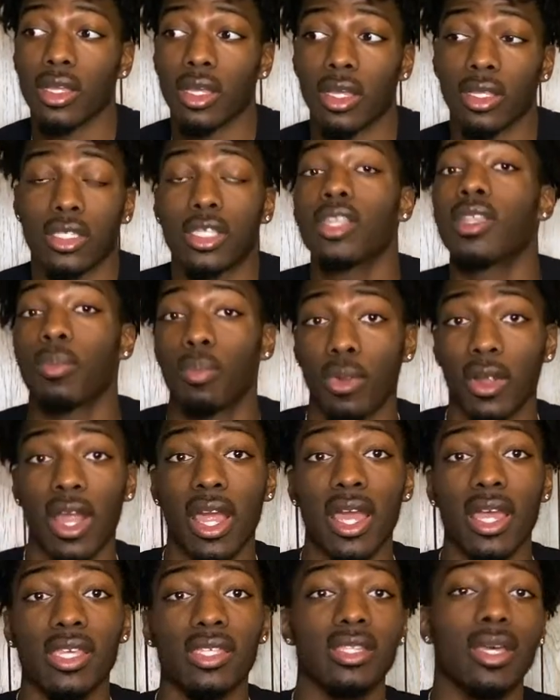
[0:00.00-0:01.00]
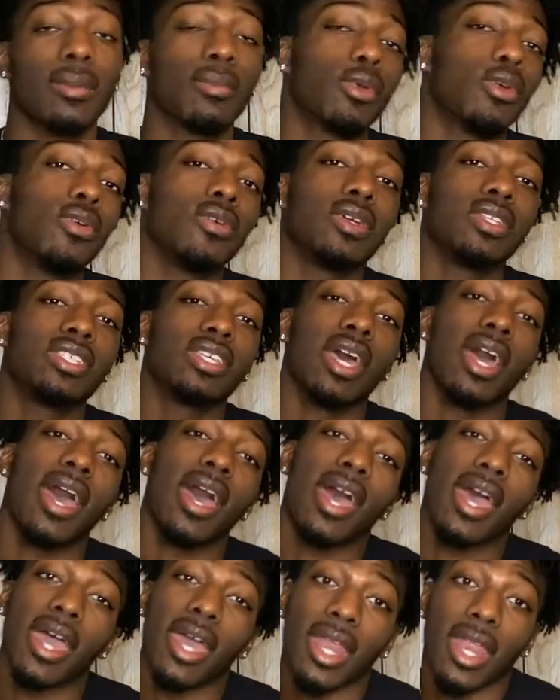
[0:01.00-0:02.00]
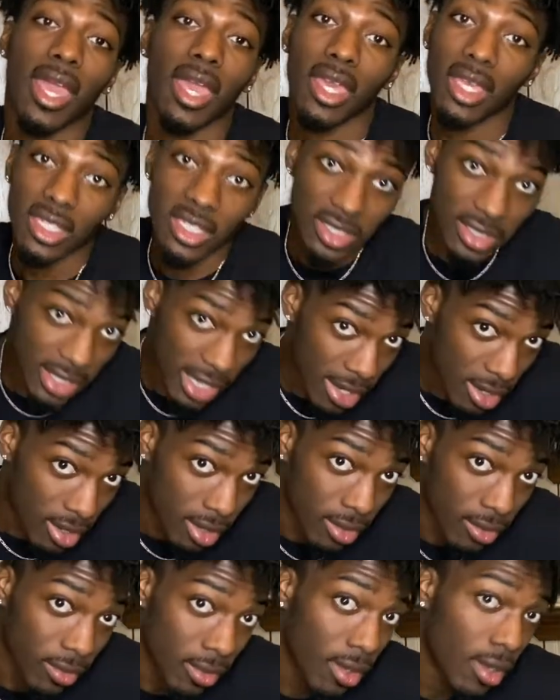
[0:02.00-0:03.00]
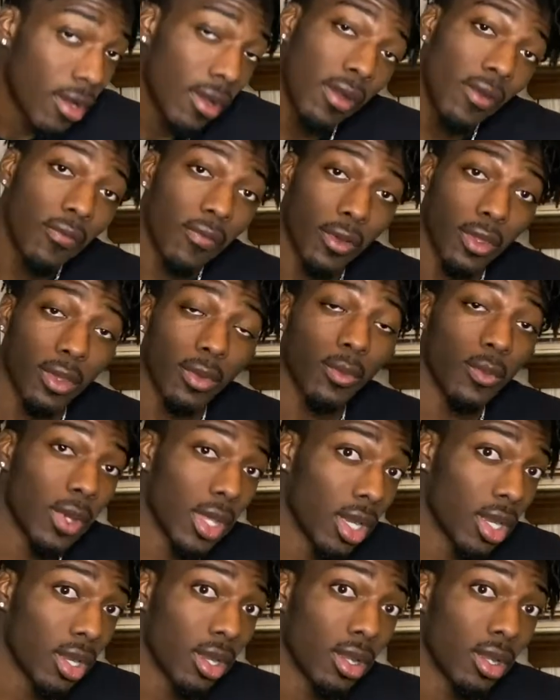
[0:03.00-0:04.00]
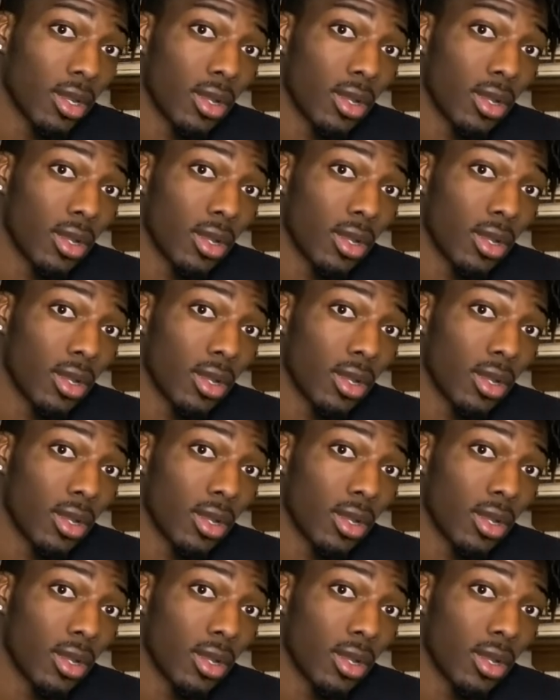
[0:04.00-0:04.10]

to the prize, I'm going to add a shout-out for the winner.